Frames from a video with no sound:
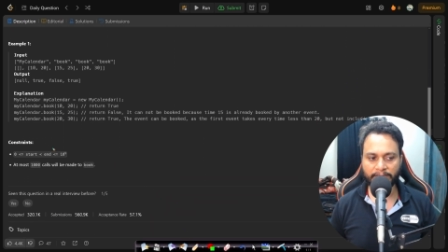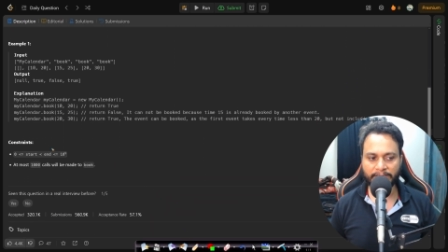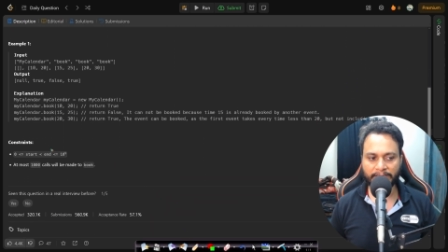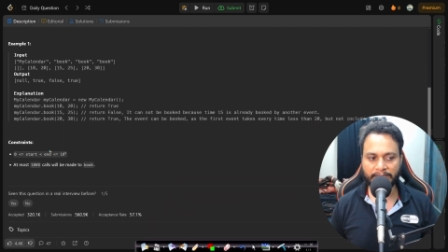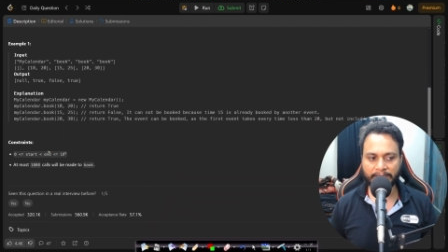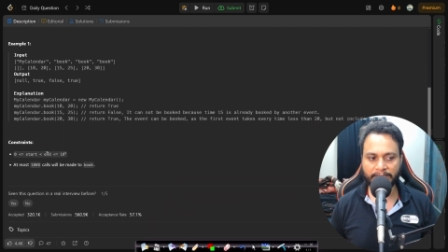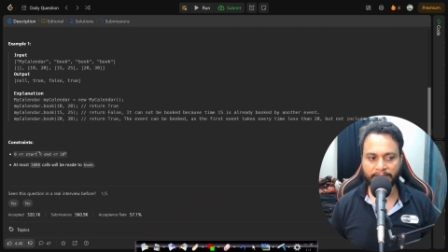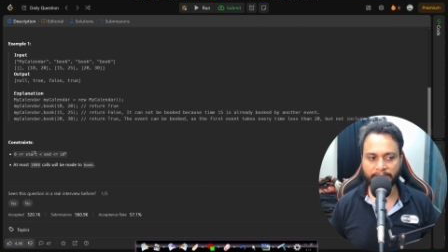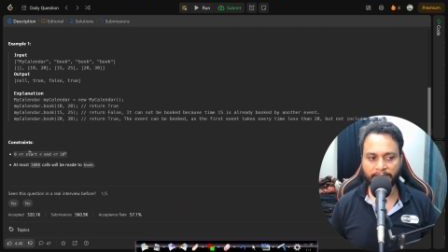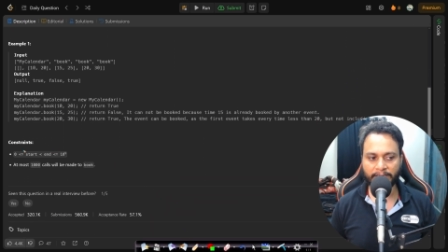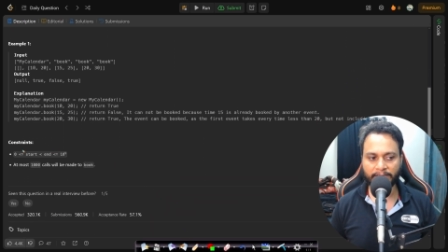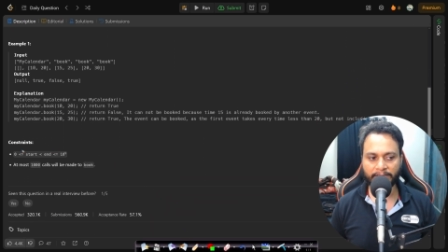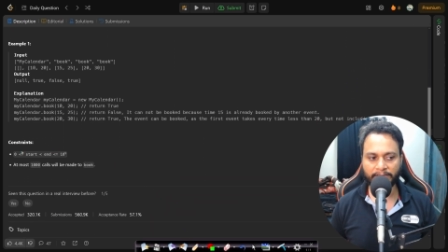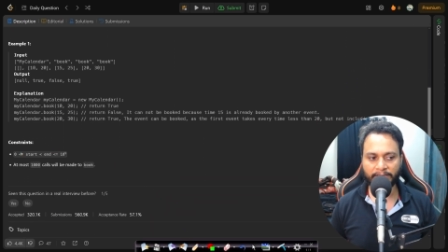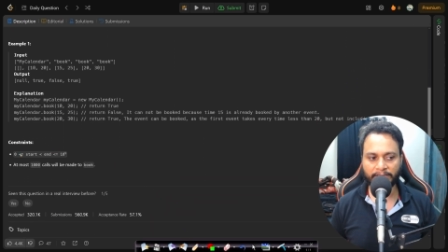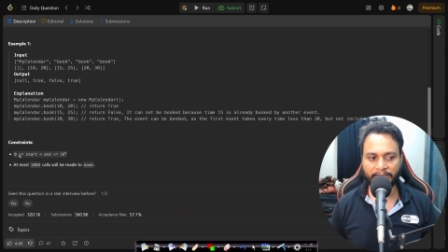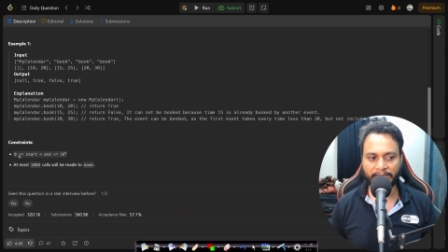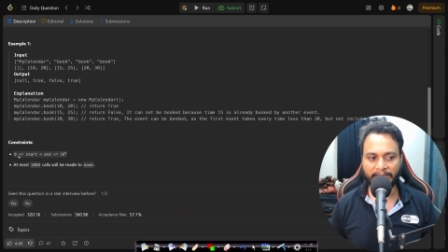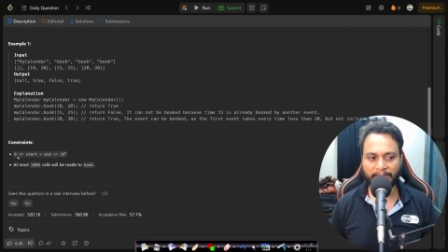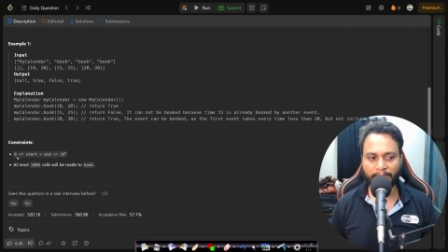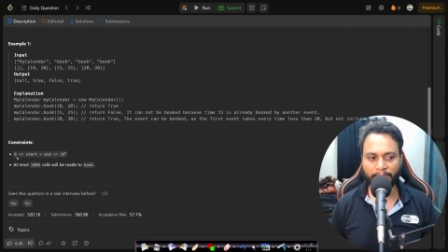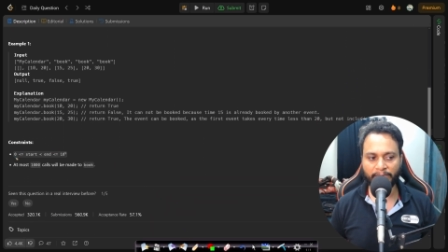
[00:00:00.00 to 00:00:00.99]
says that the
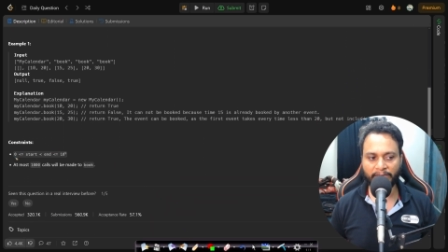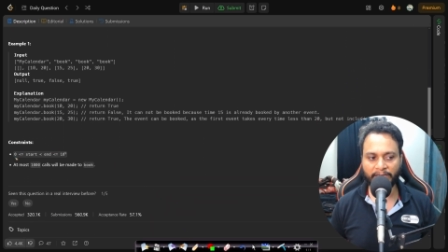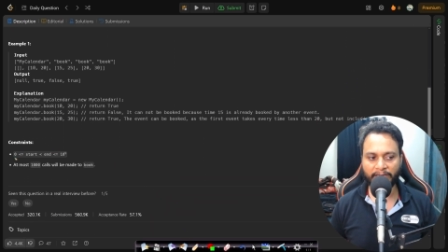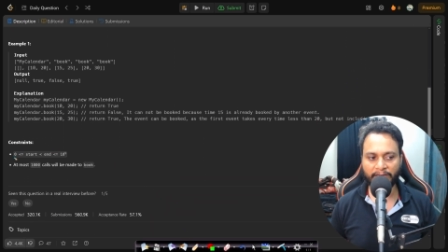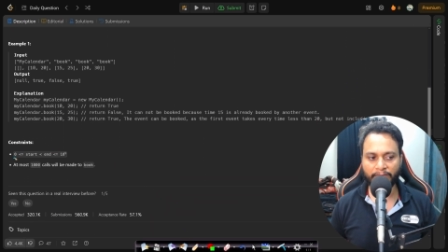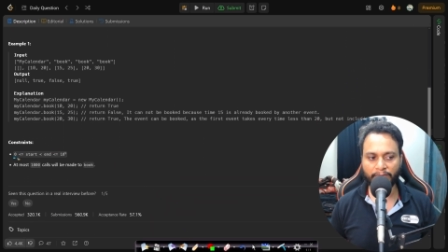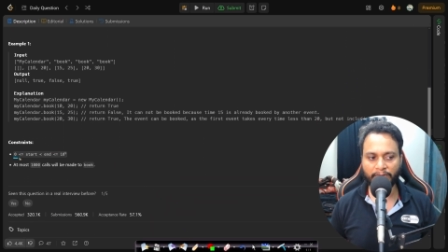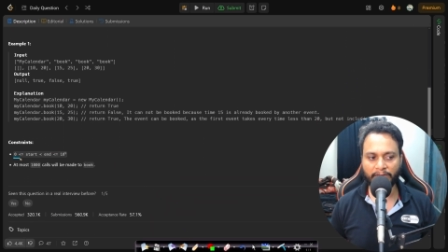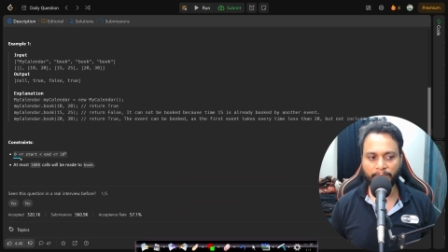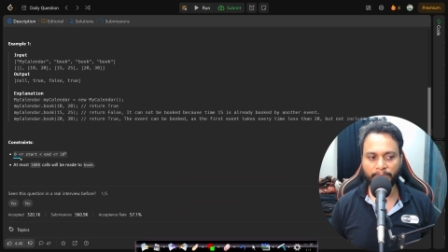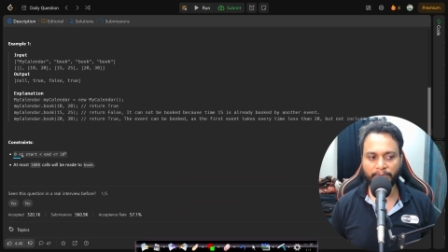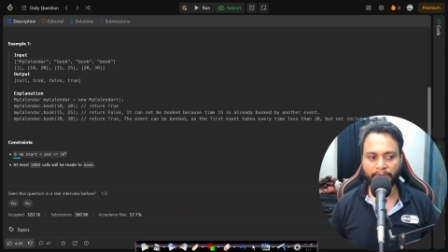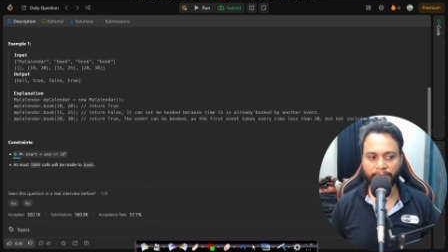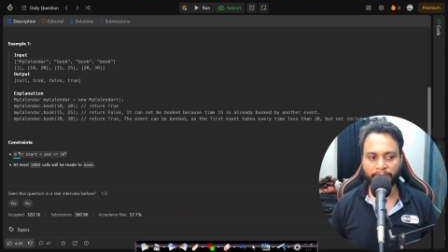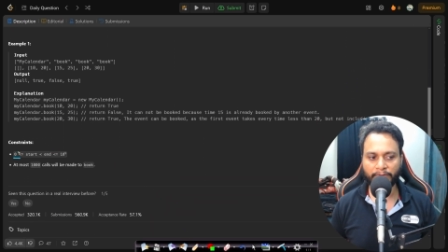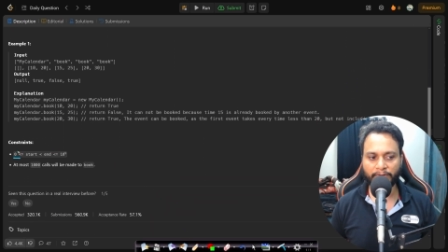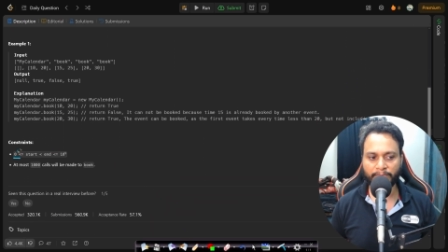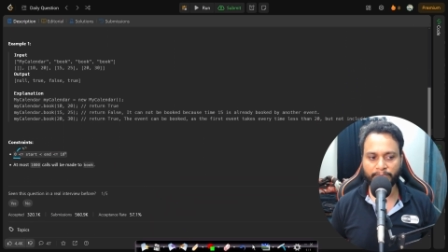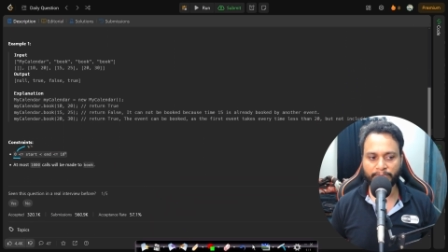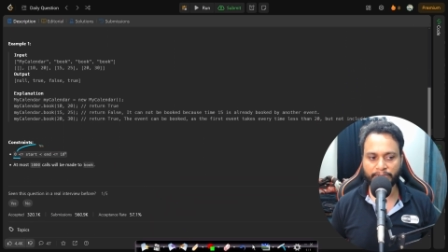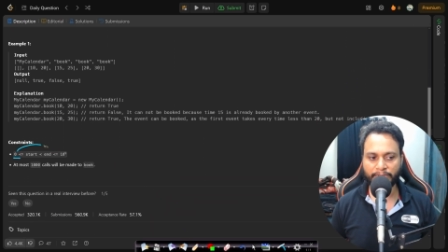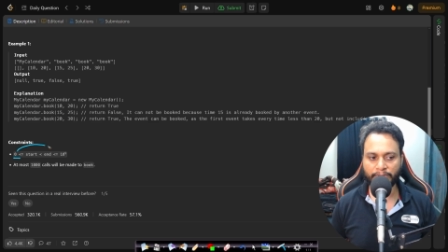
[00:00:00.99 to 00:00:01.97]
timeline will be
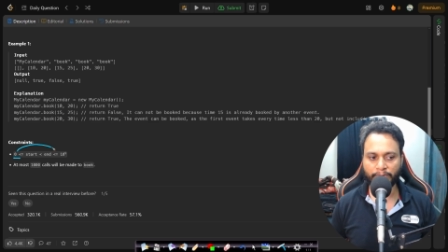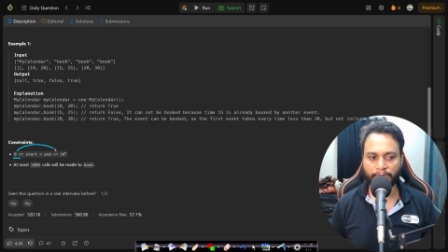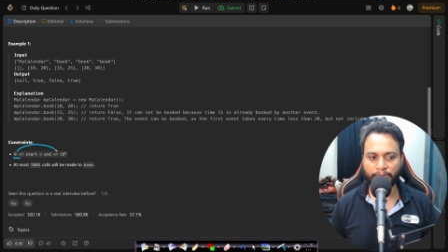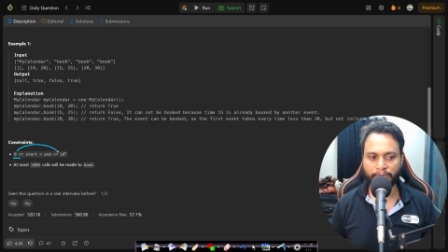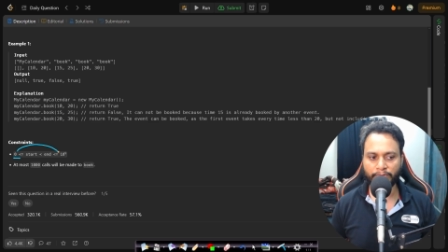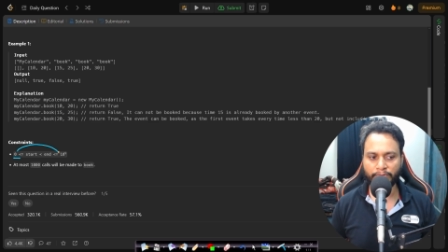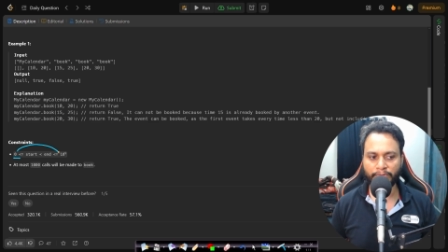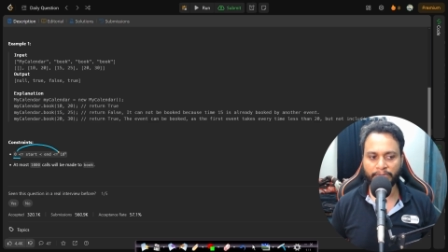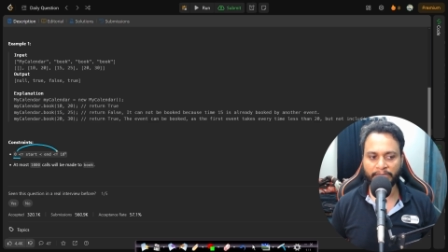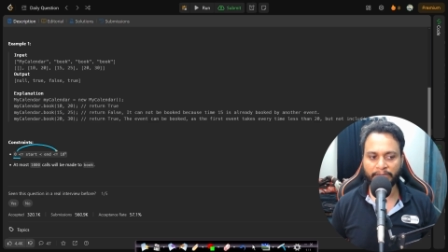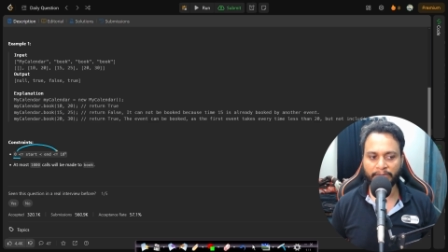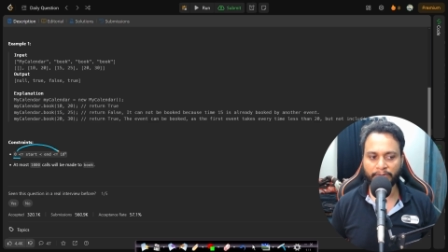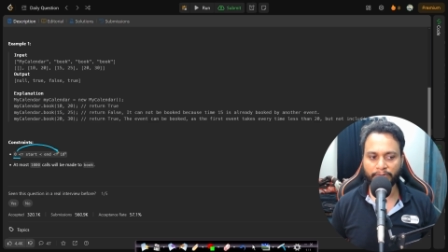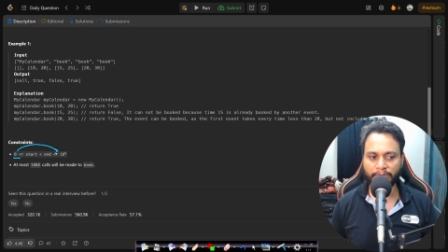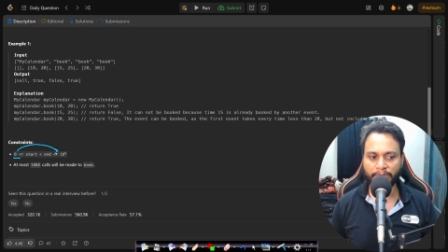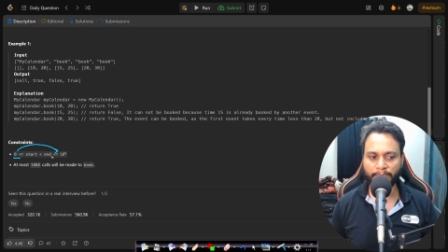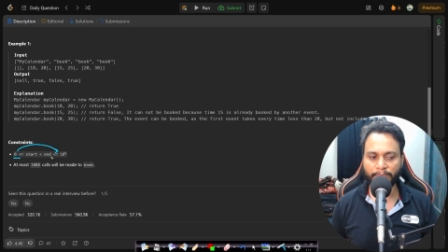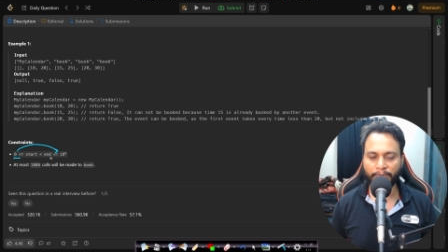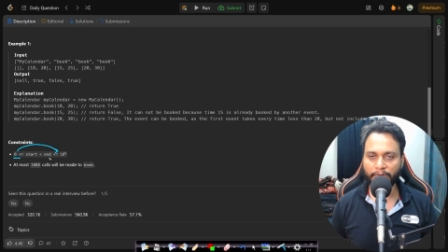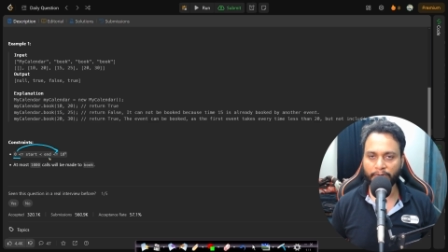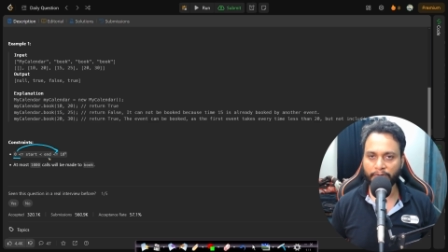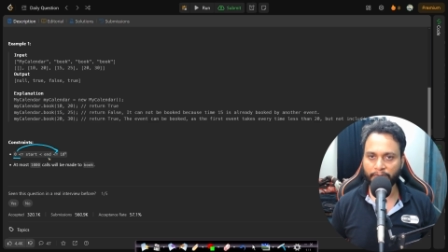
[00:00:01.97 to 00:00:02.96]
from 0 to 10 to
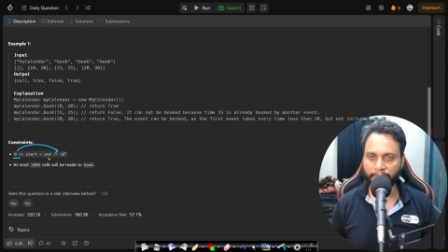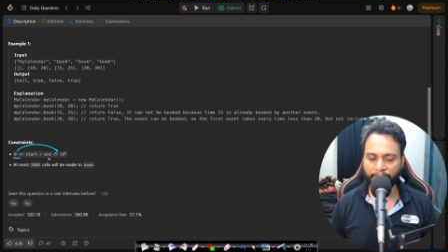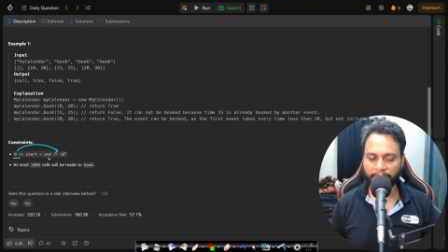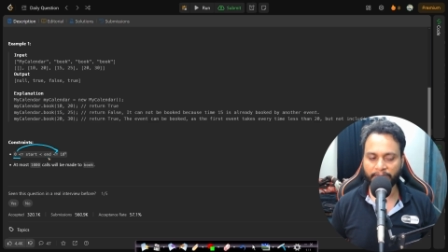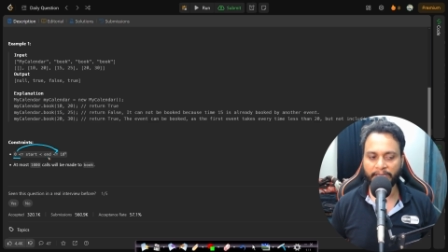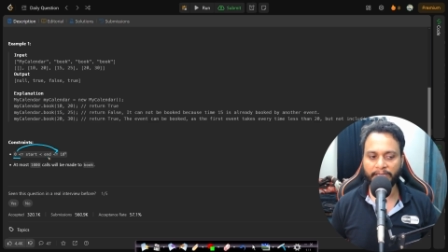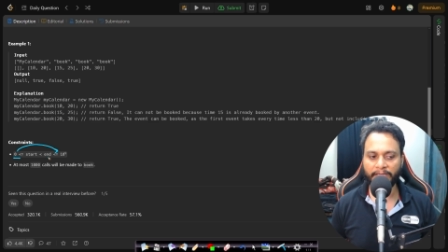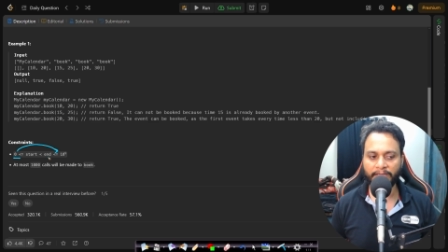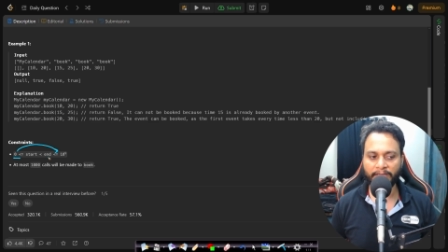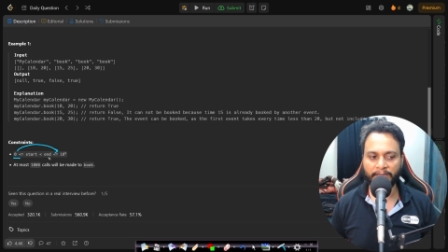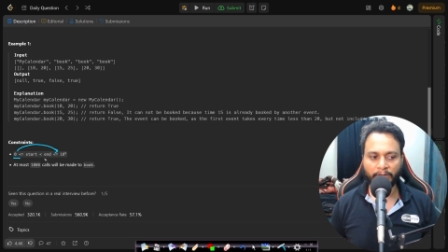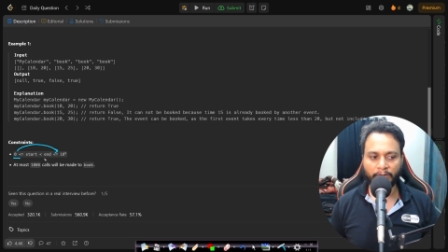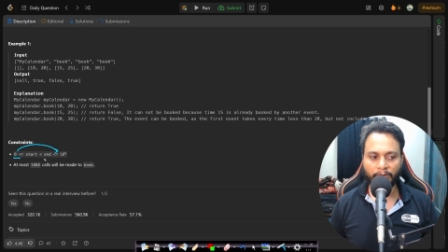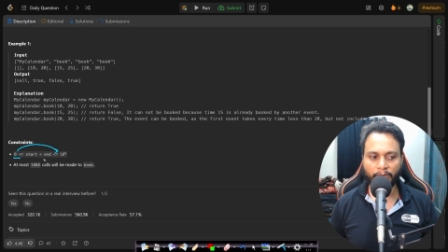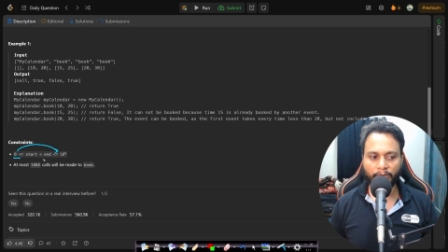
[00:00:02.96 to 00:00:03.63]
the power of 9.